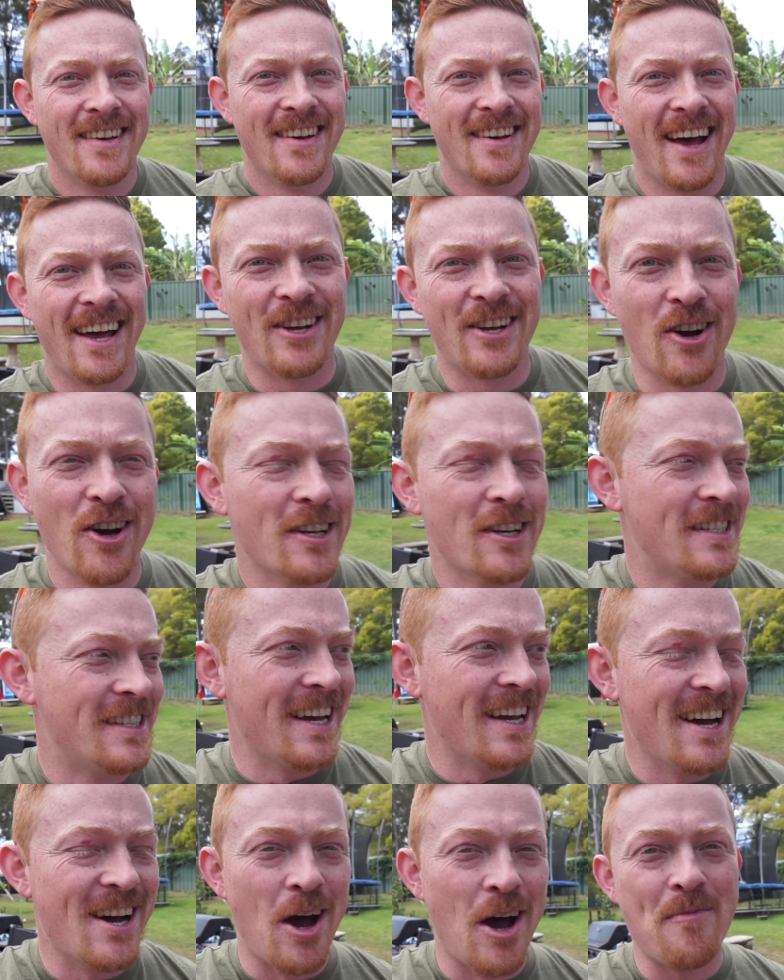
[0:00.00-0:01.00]
Hey guys,
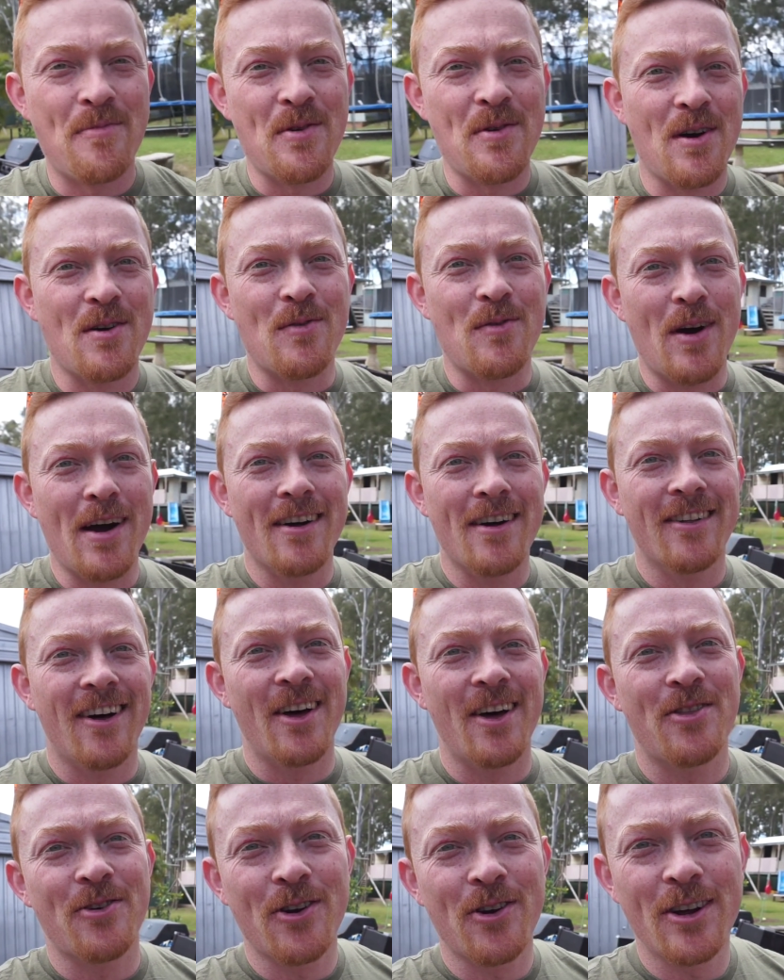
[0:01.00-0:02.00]
hope you are well.
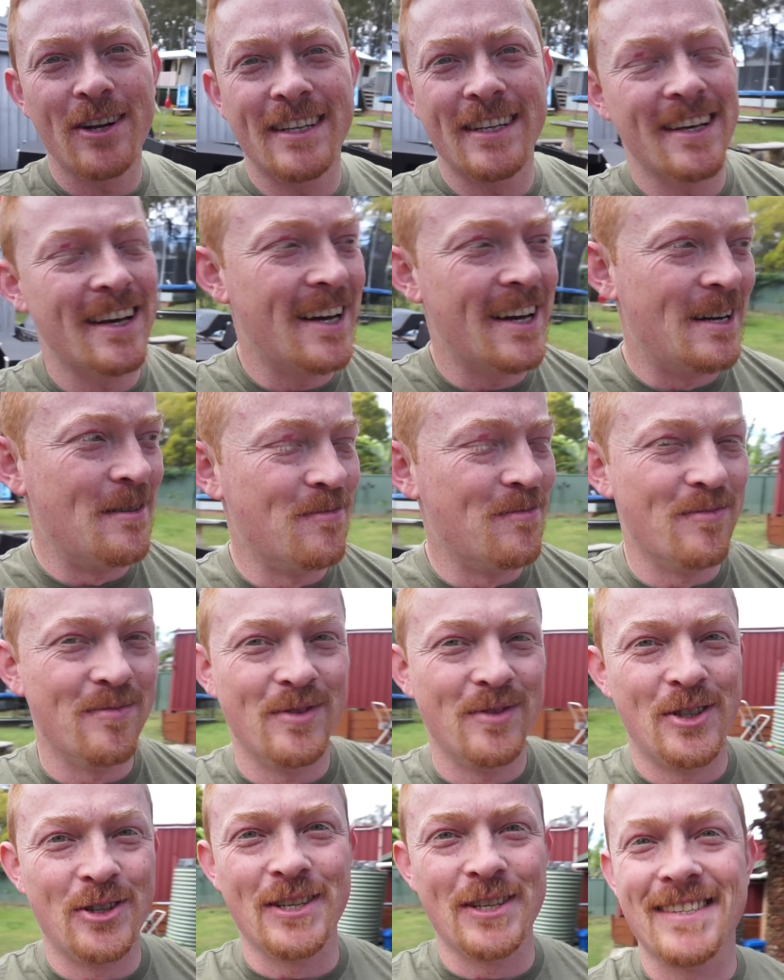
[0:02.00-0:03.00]
I thought I'd
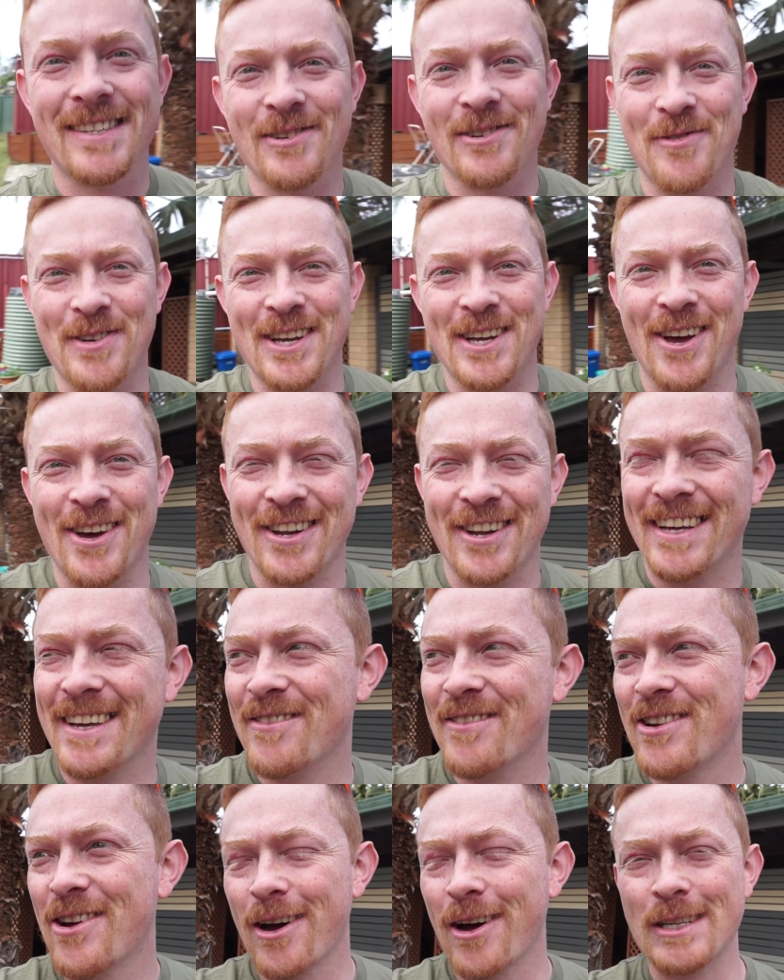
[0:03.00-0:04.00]
do this little video to
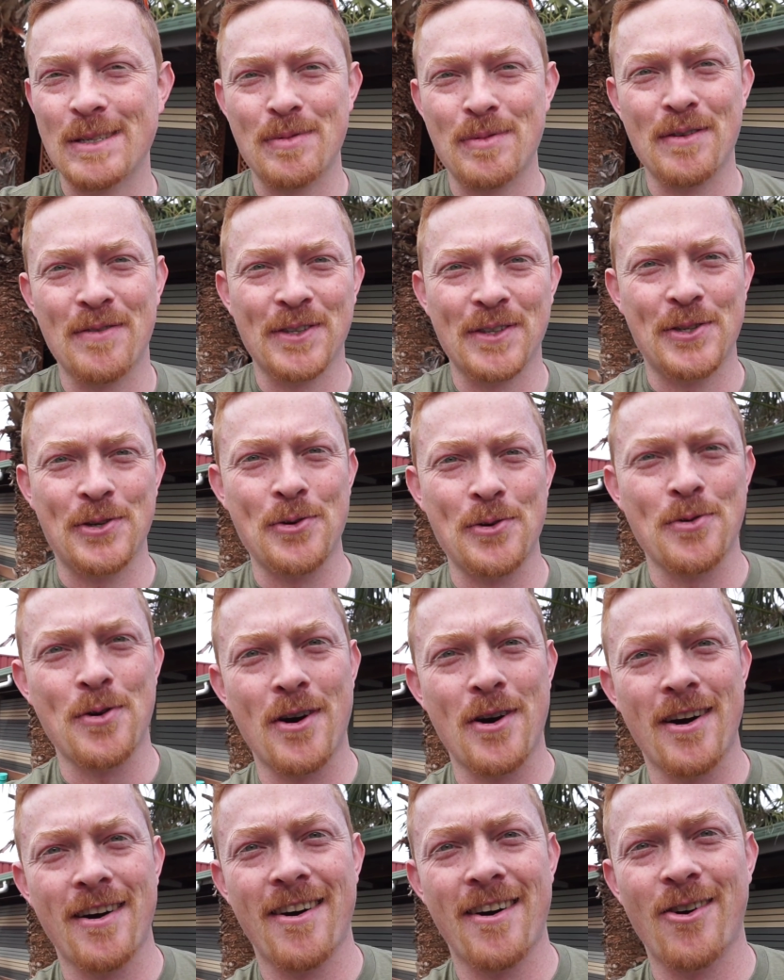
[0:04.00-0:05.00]
give you guys a bit of a
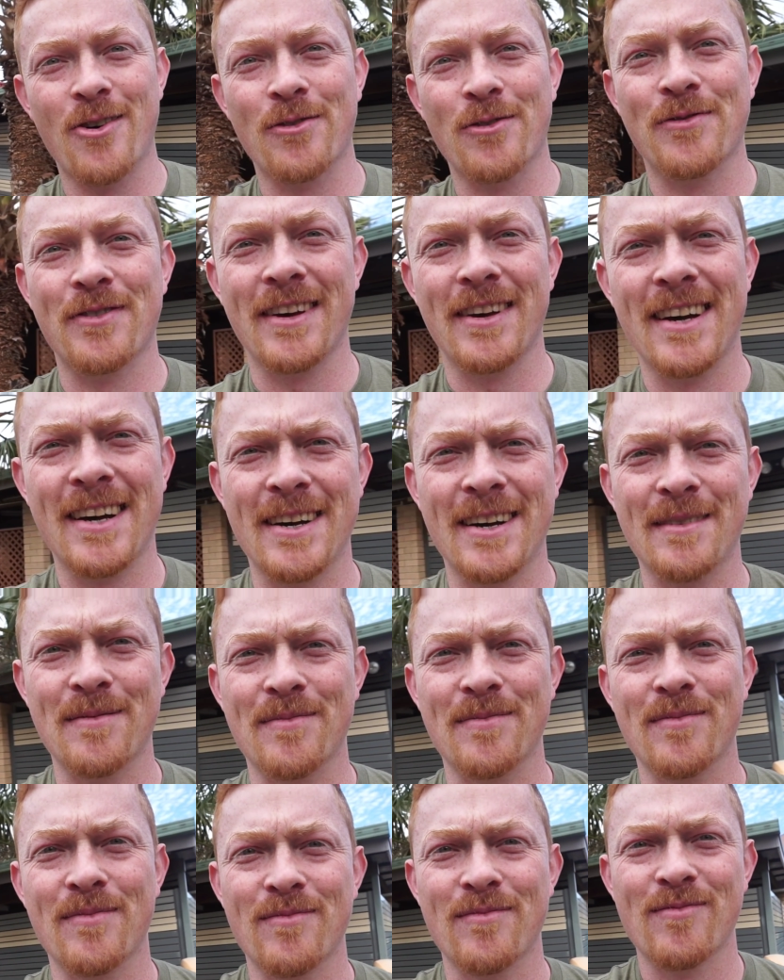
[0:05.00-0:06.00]
tour
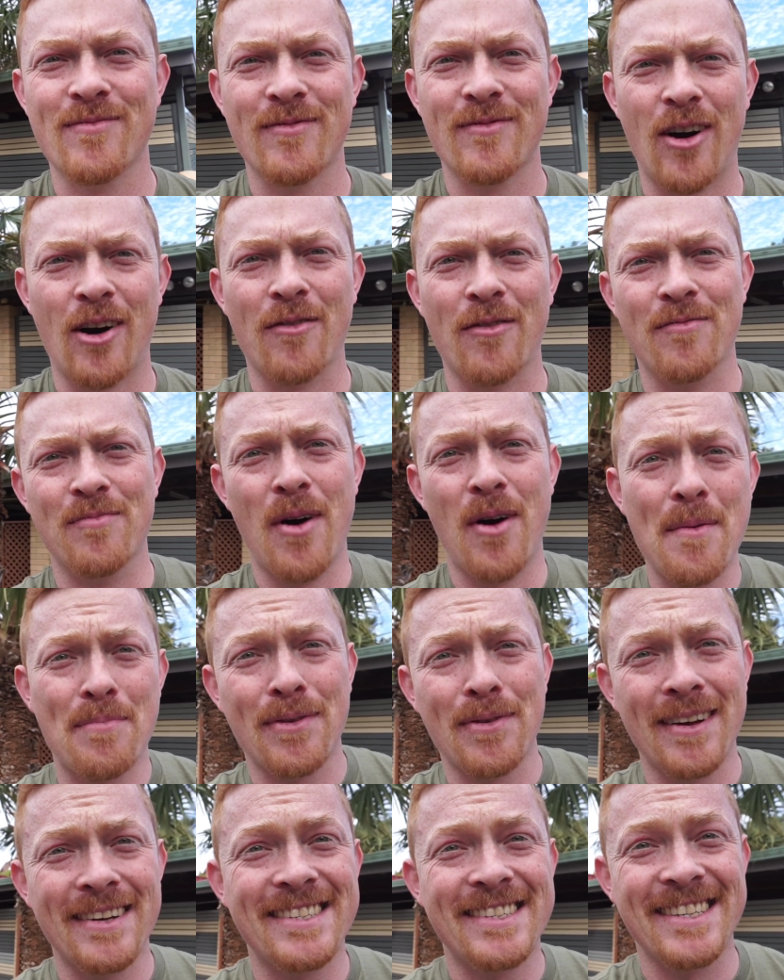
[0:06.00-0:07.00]
of my
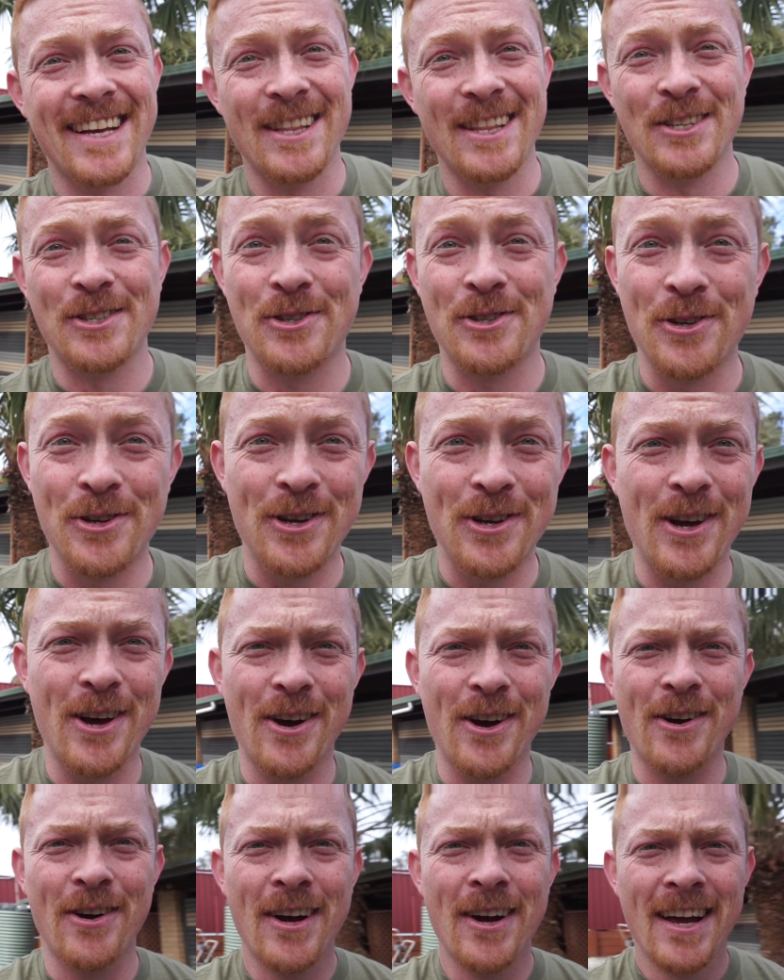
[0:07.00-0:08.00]
place and the
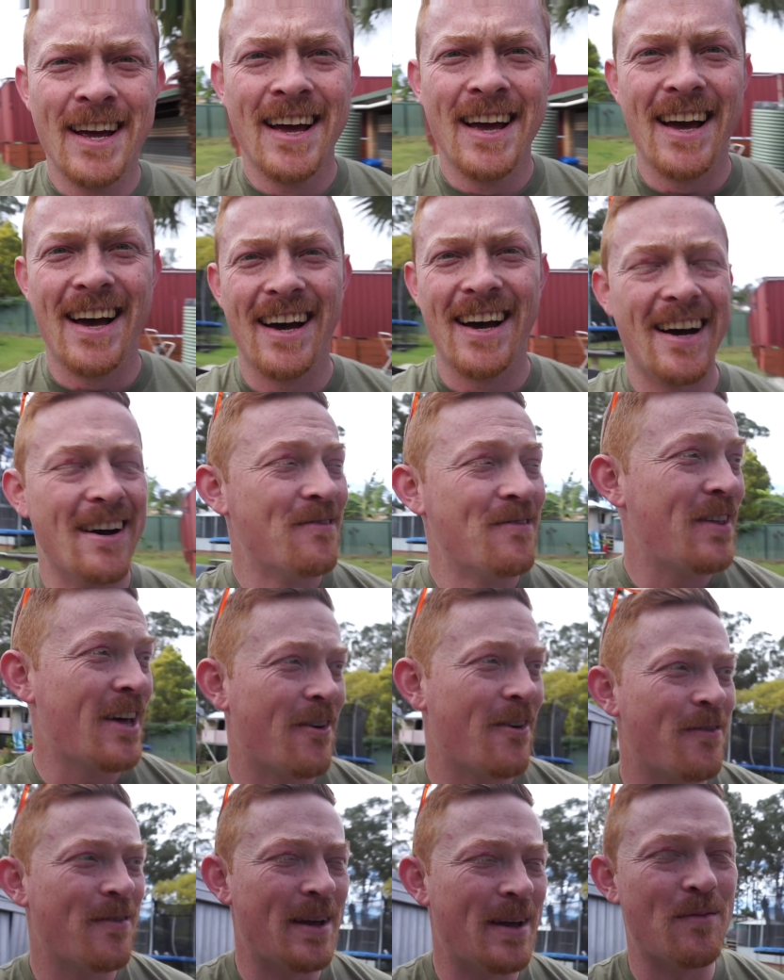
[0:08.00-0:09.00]
studio that
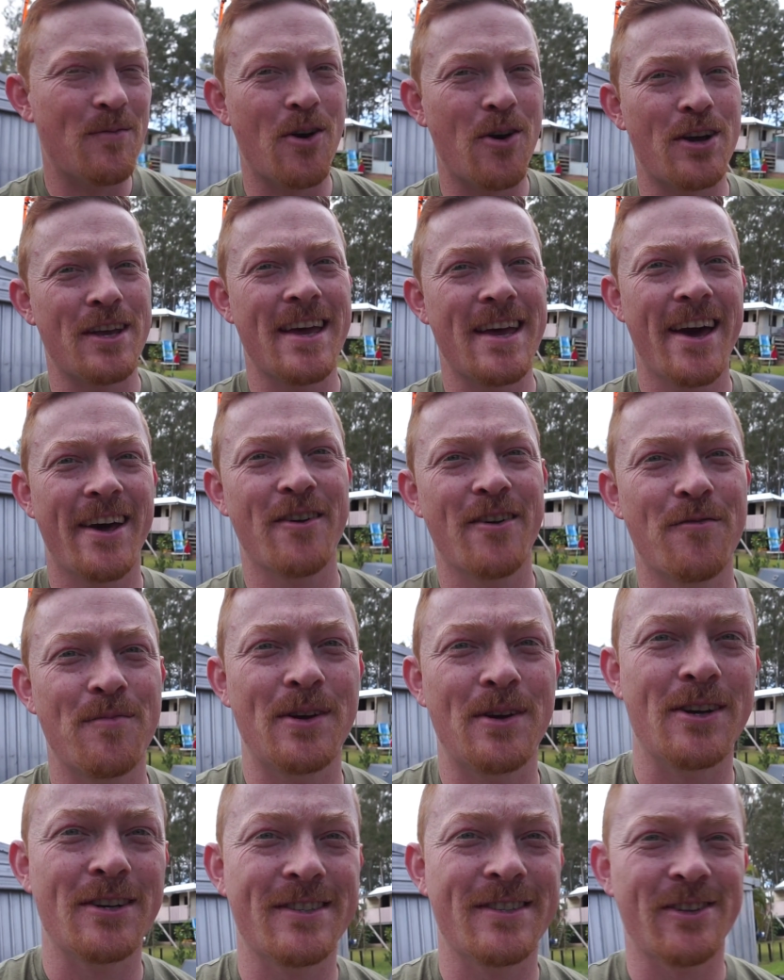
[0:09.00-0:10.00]
I've been working out of,
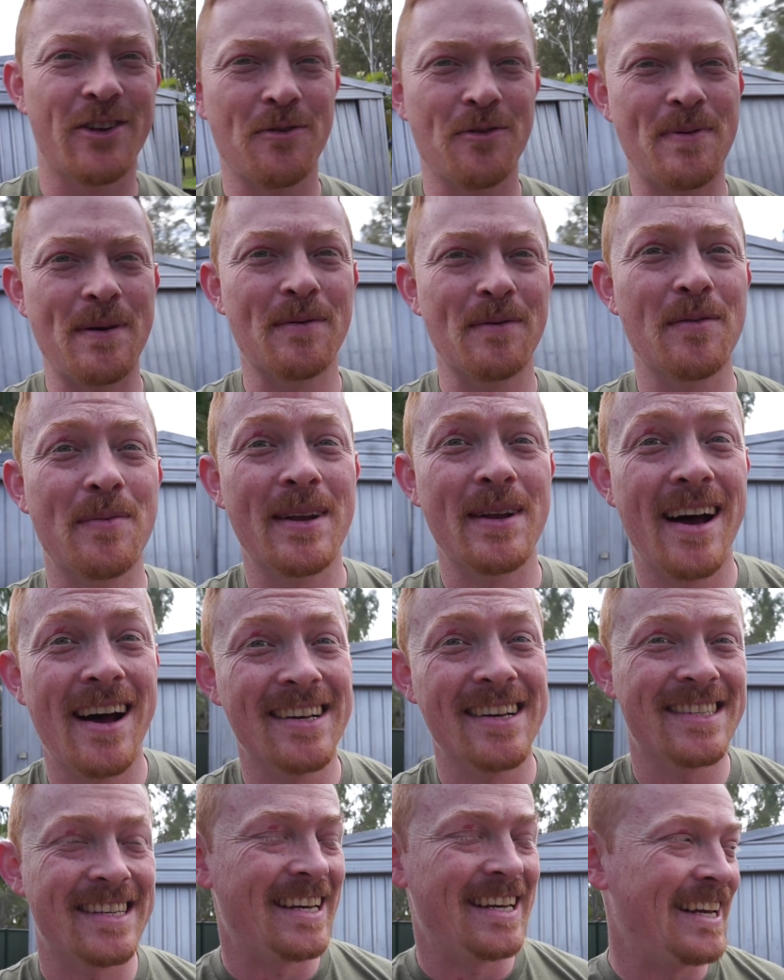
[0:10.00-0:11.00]
because a lot of people have been
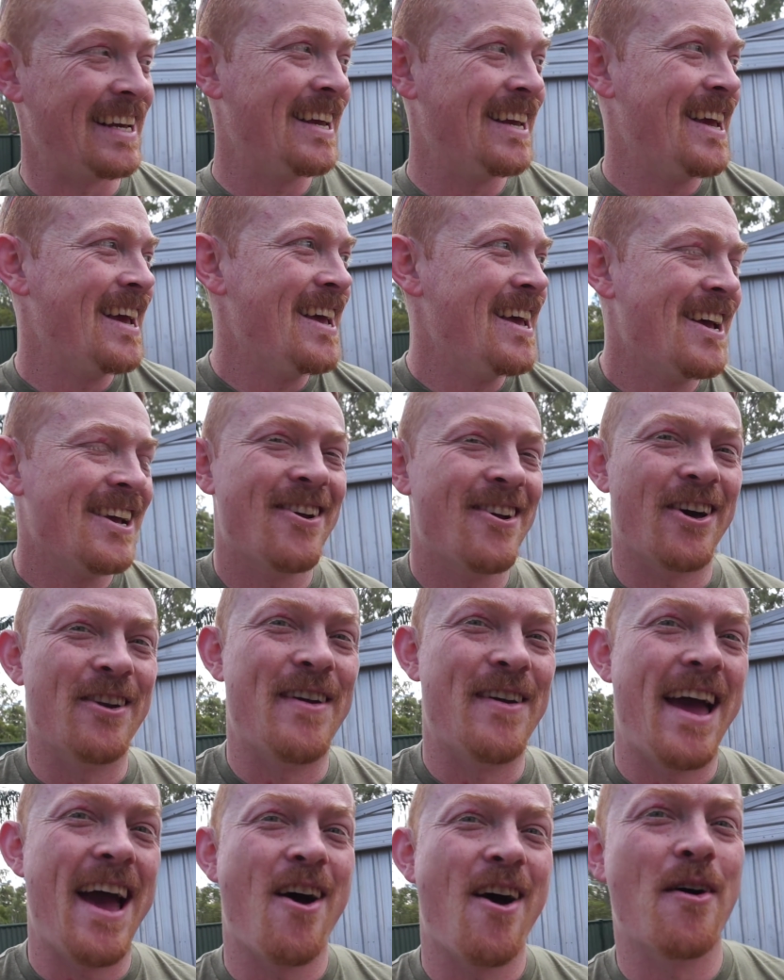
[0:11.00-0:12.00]
asking kind
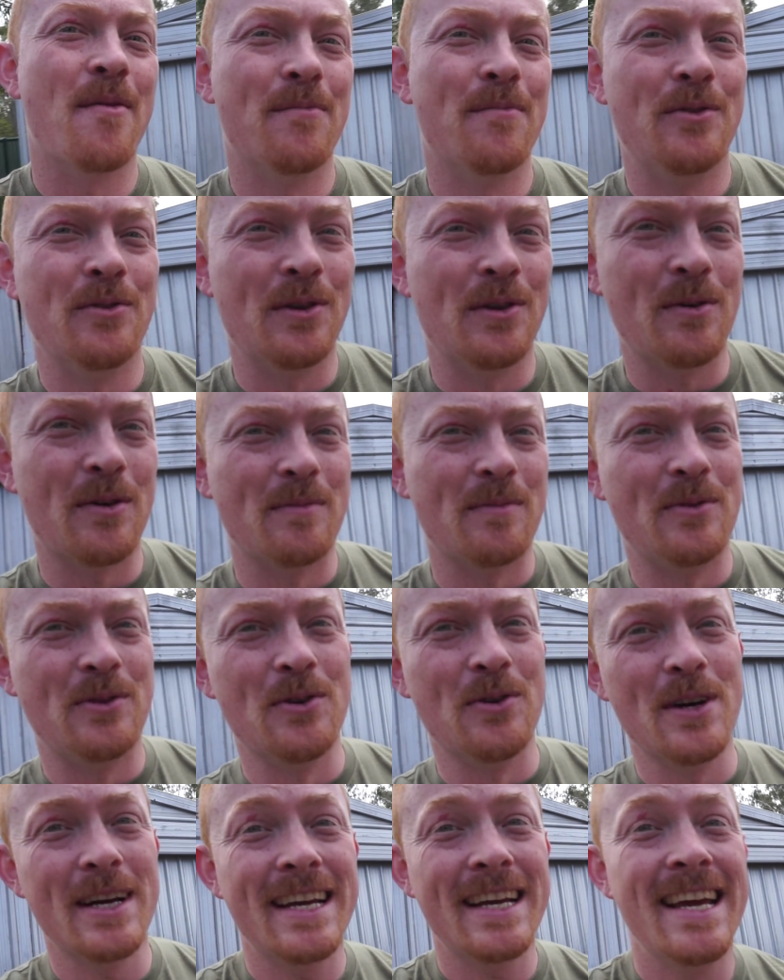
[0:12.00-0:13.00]
of how I'm doing what I'm
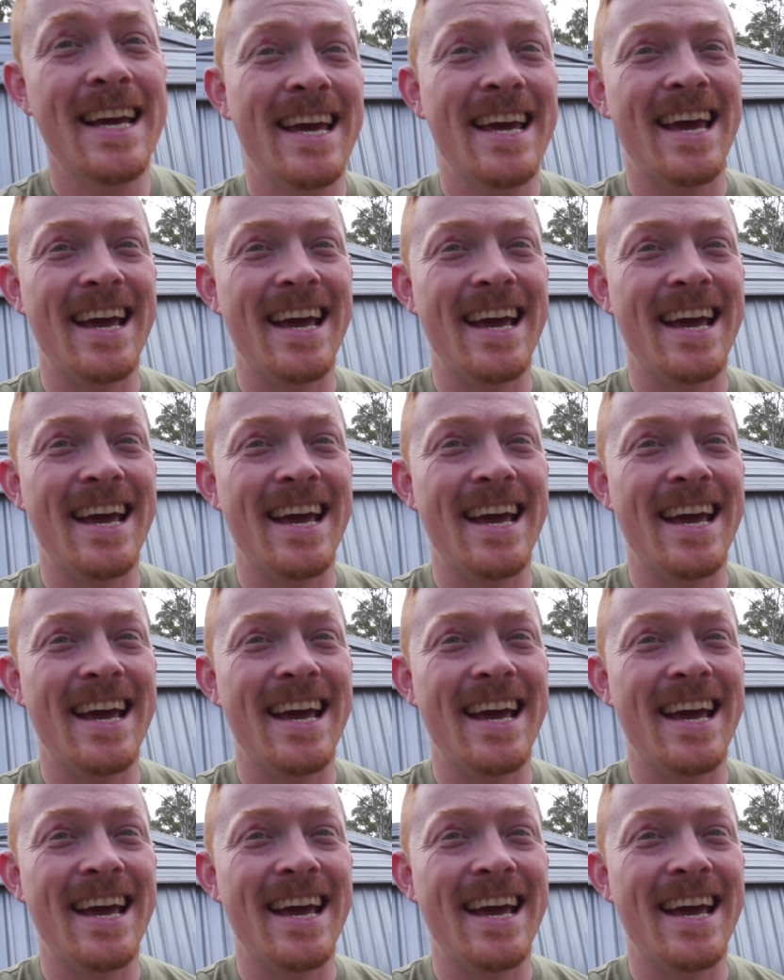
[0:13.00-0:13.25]
doing,